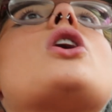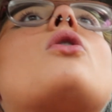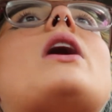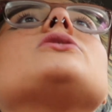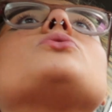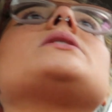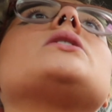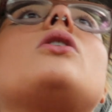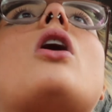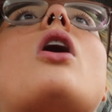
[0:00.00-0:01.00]
I'll do a
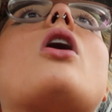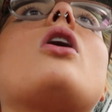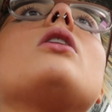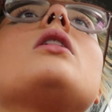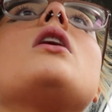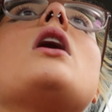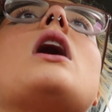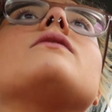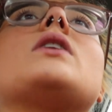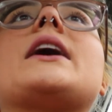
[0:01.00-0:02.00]
little haul
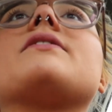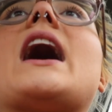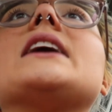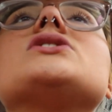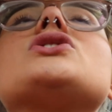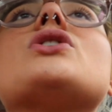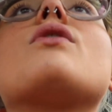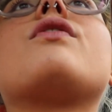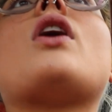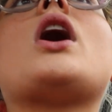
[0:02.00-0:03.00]
of what I've gotten so
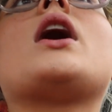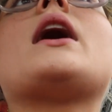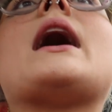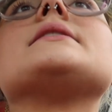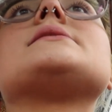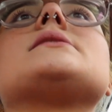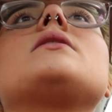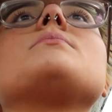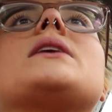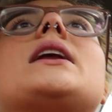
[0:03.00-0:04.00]
far. I
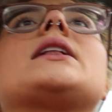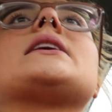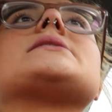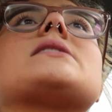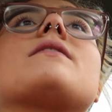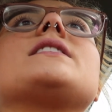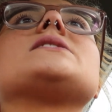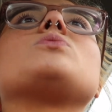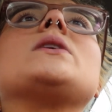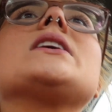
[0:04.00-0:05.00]
still am getting like stuff
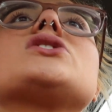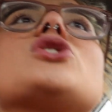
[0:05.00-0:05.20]
this week.